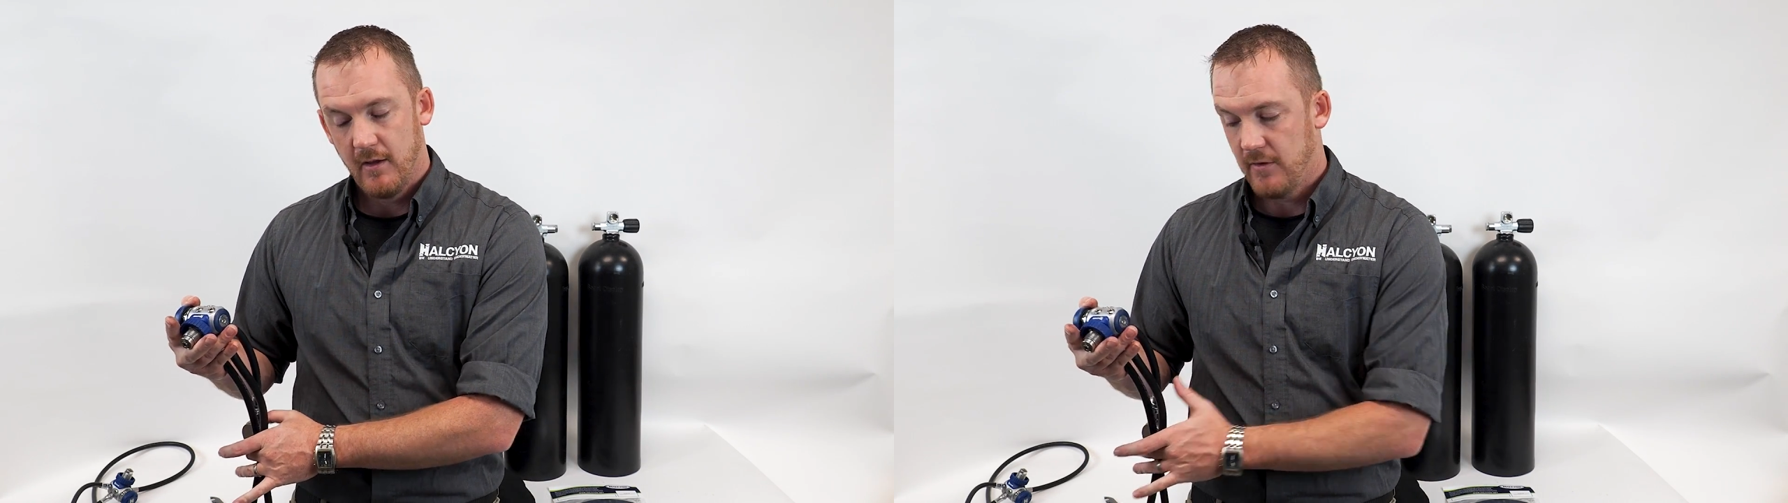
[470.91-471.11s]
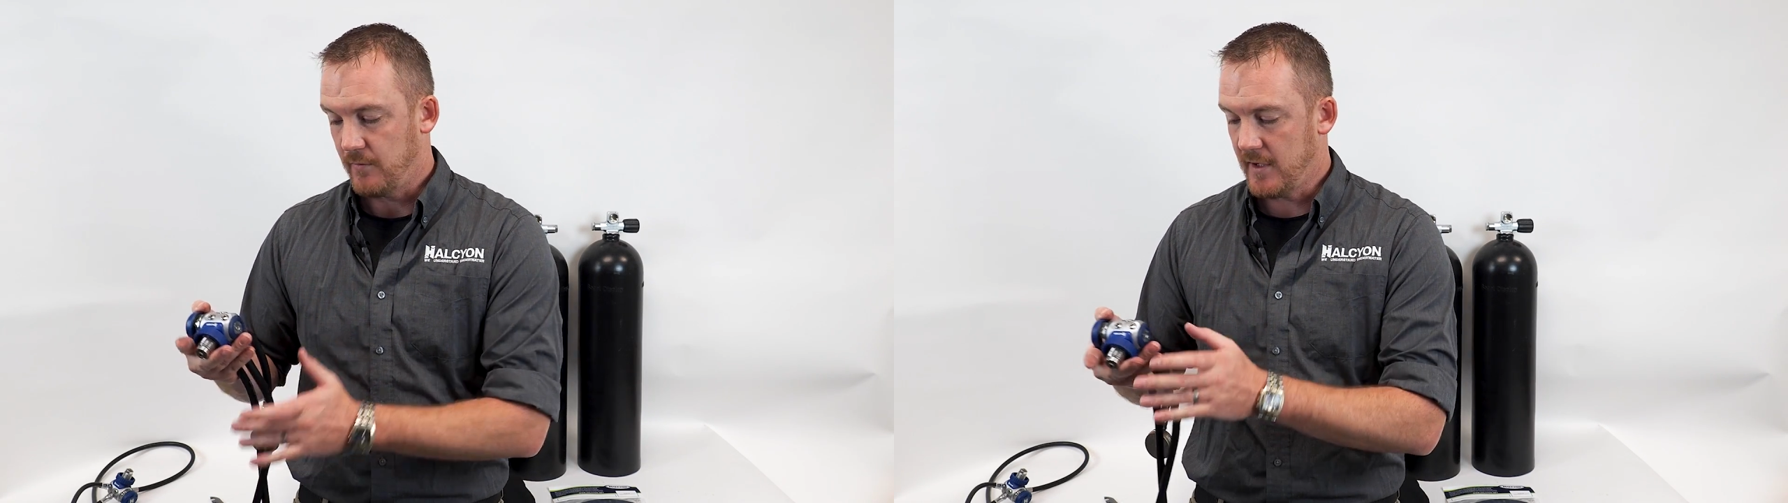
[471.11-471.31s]

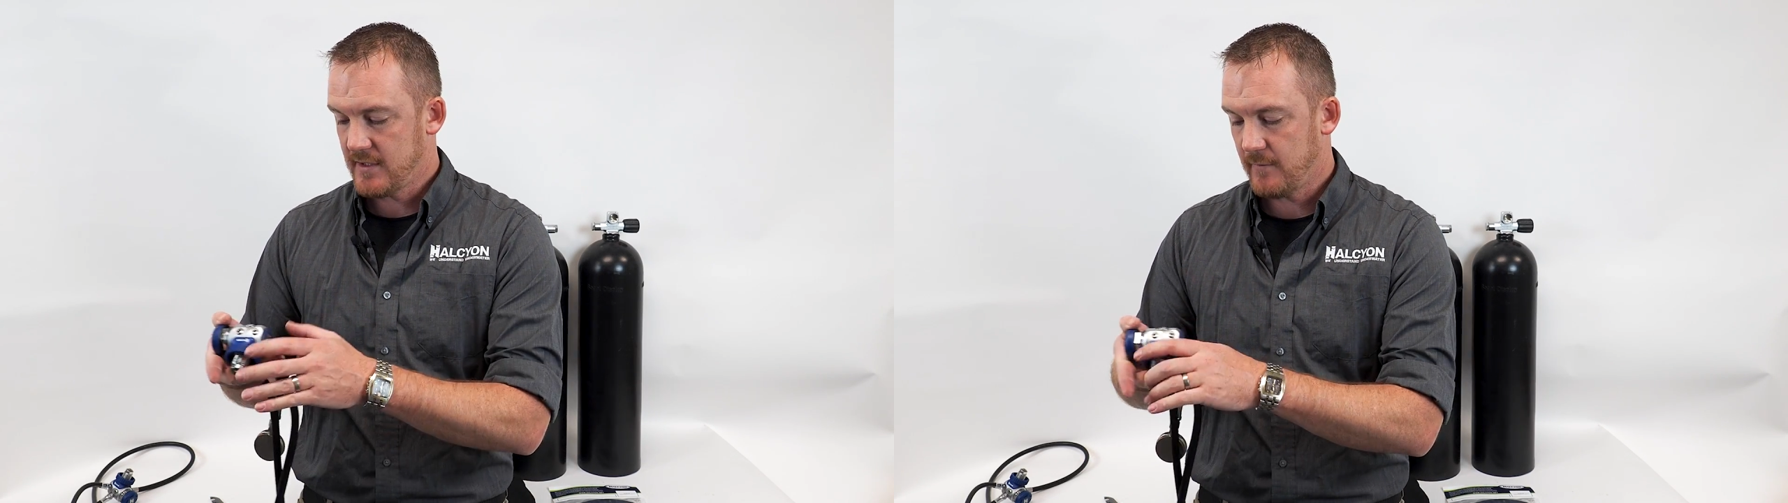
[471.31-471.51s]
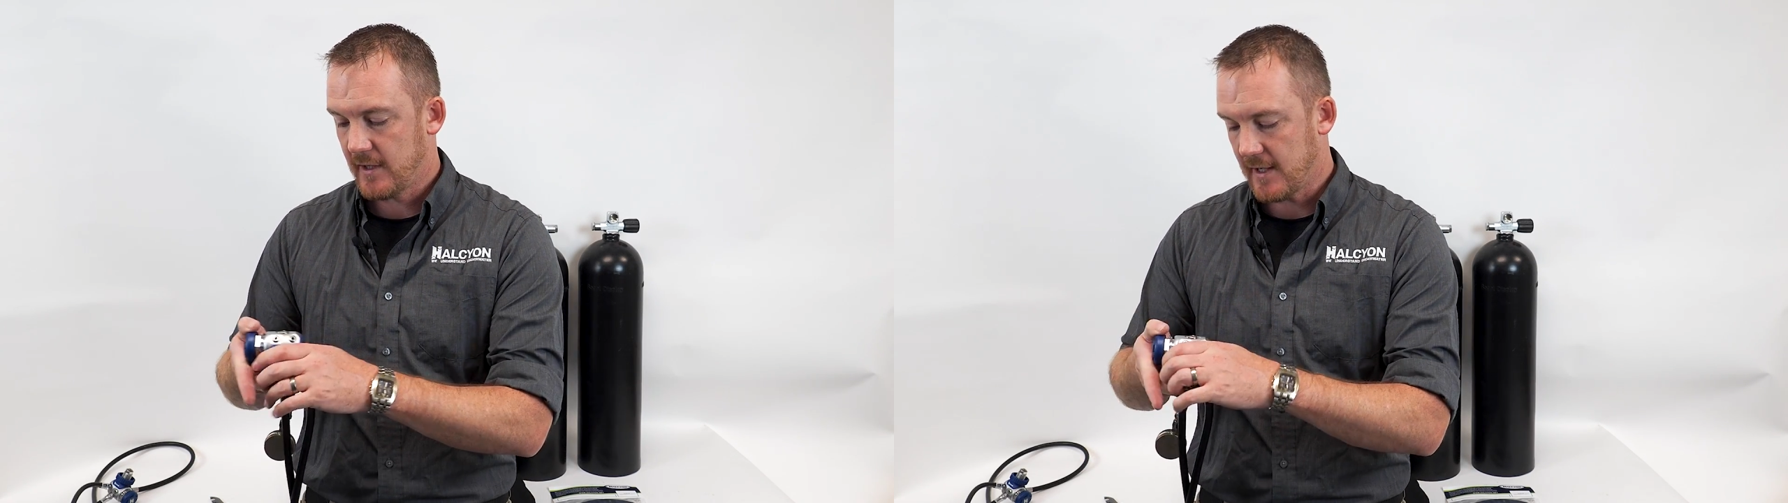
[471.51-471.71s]
The
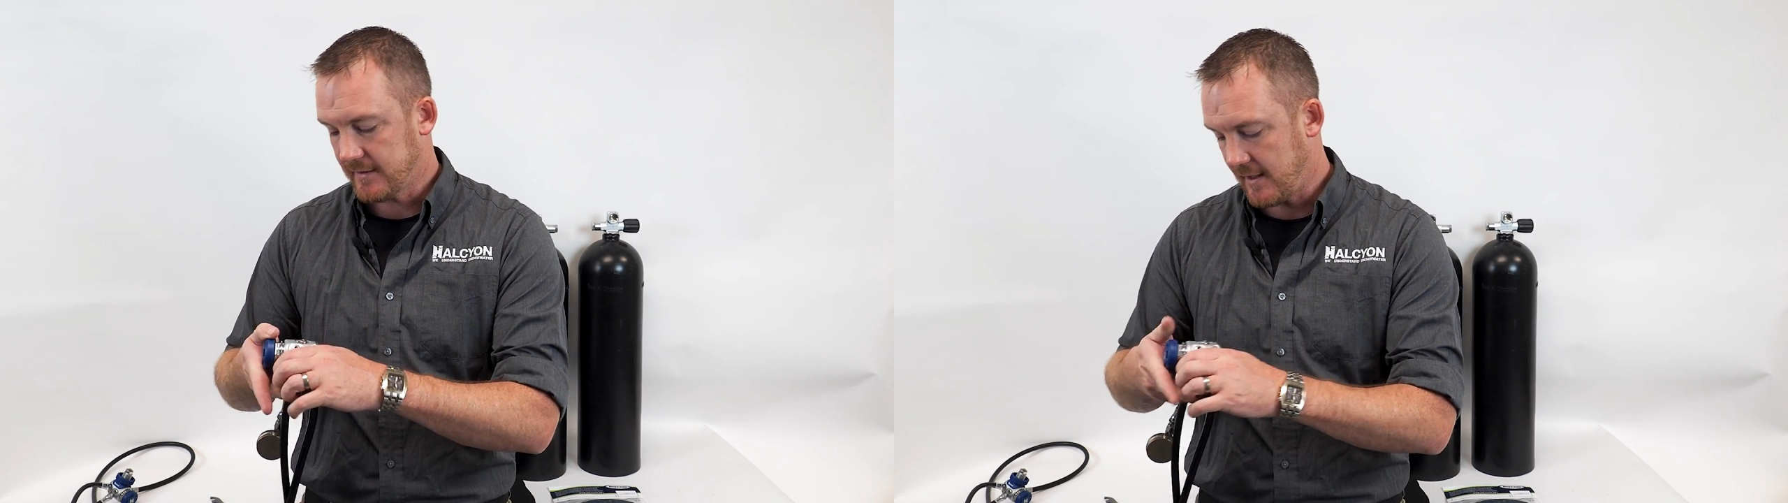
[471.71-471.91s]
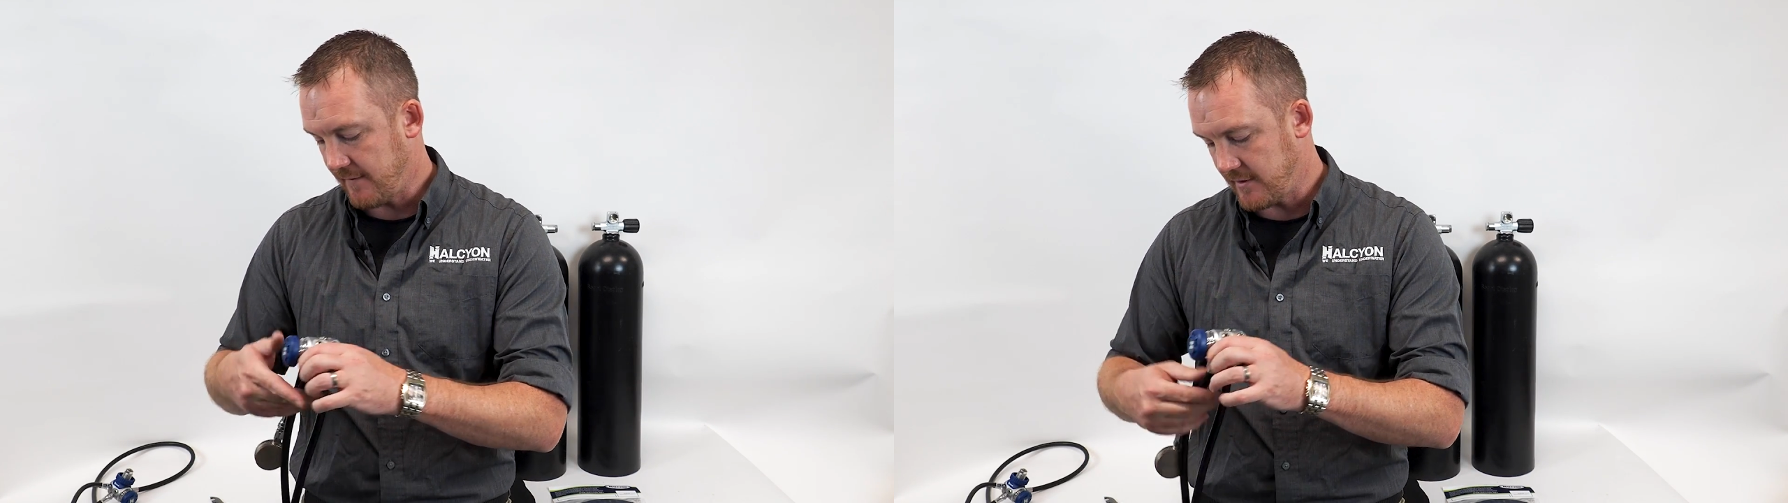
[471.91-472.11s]
reason we like
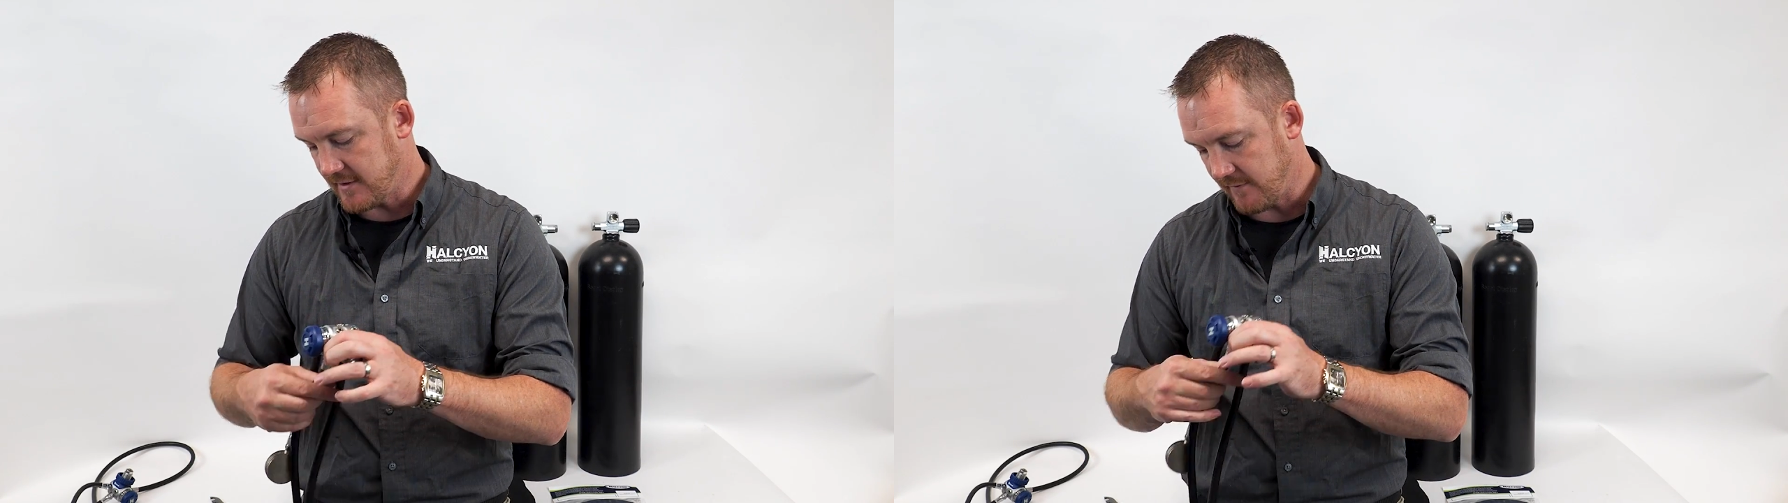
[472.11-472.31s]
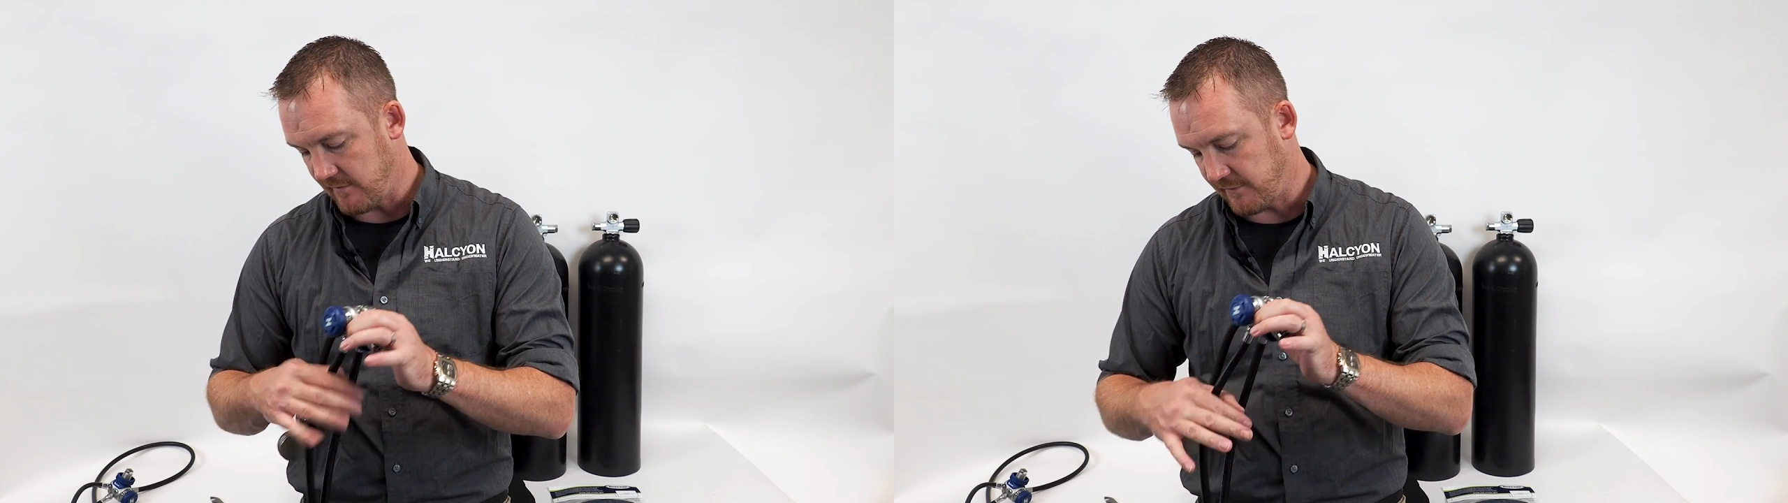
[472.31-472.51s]
to have the
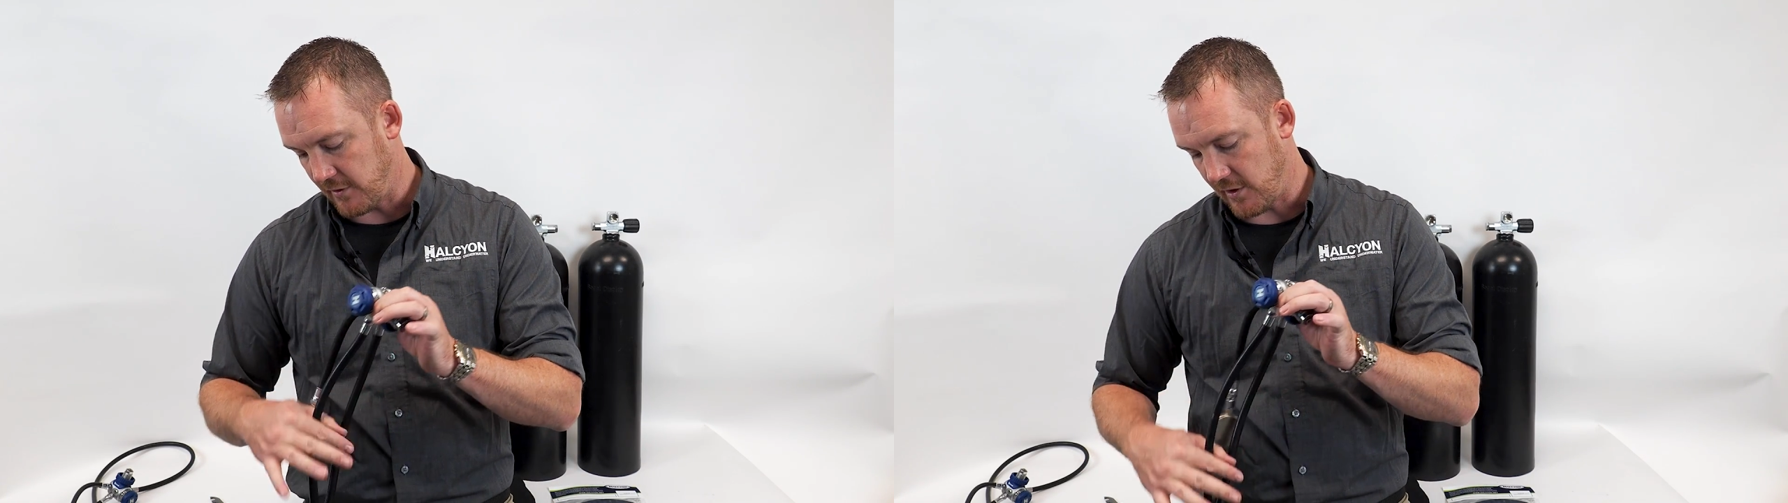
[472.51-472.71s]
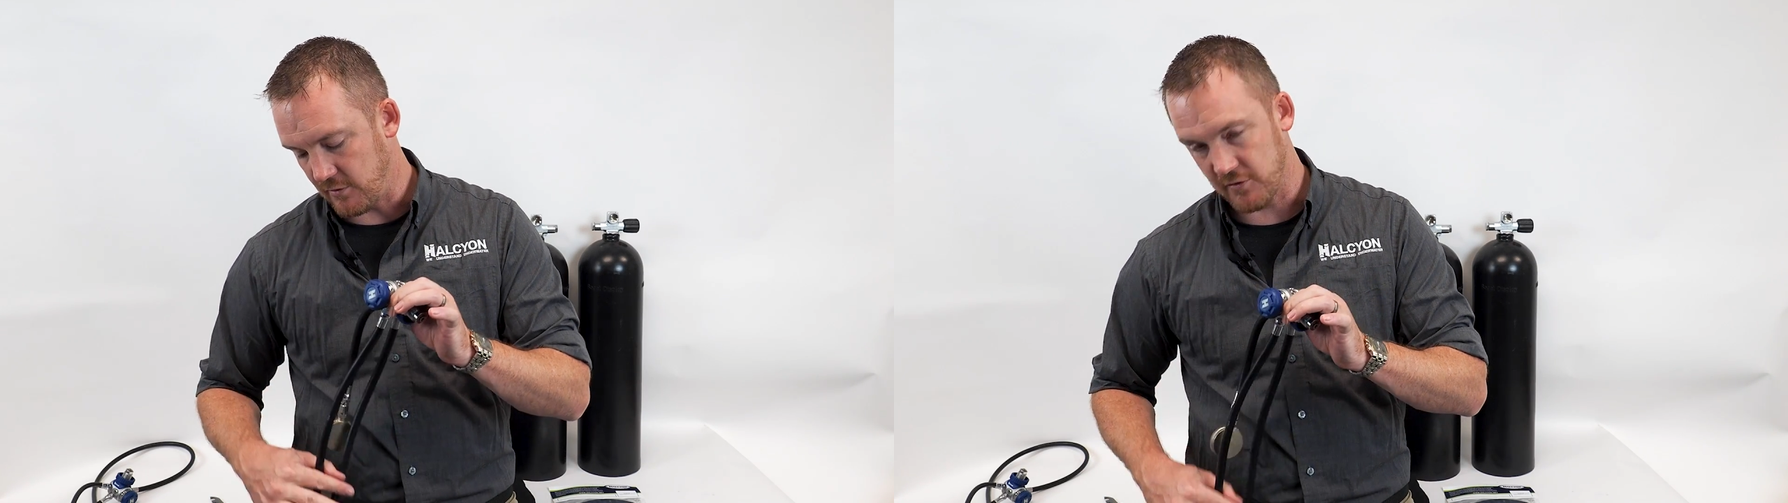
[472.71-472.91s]

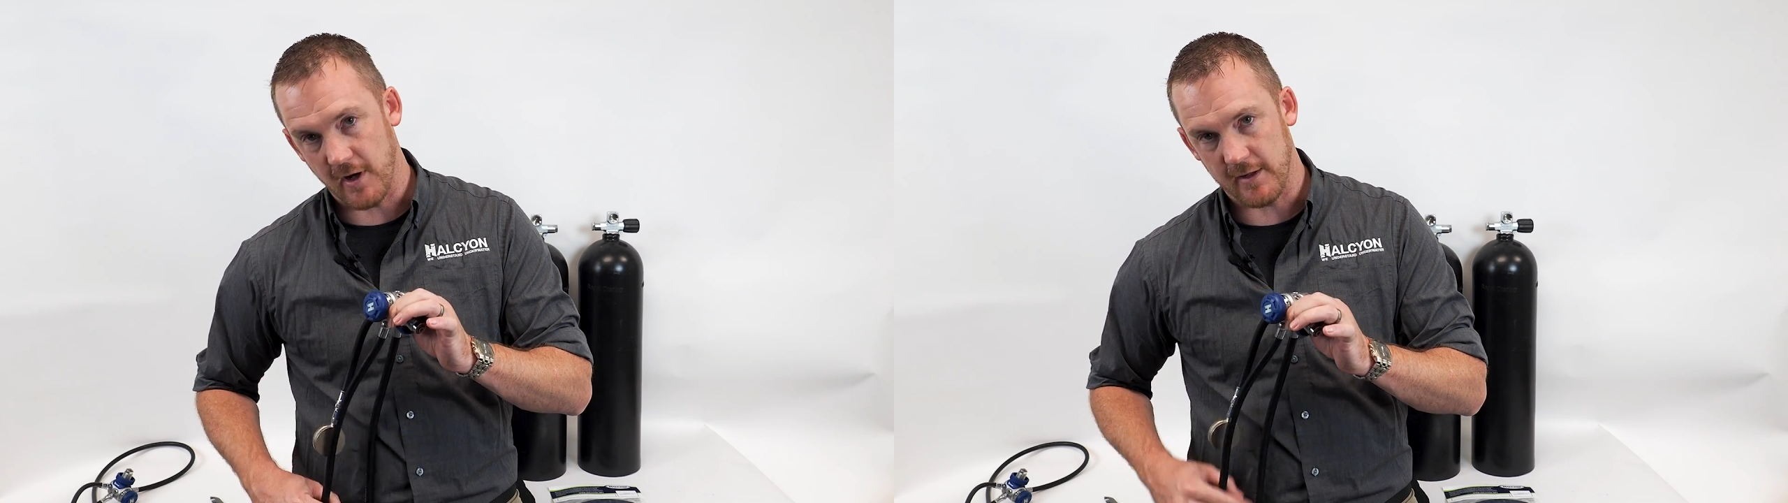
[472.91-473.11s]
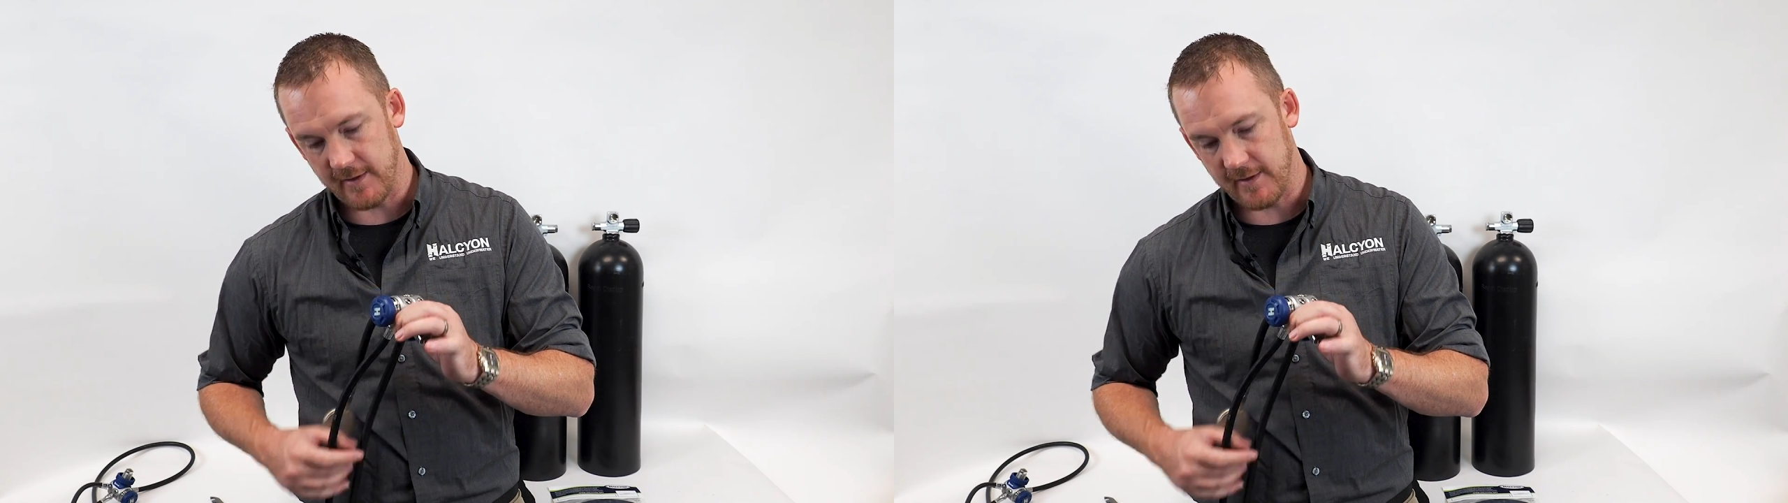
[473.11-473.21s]
7-foot hose routed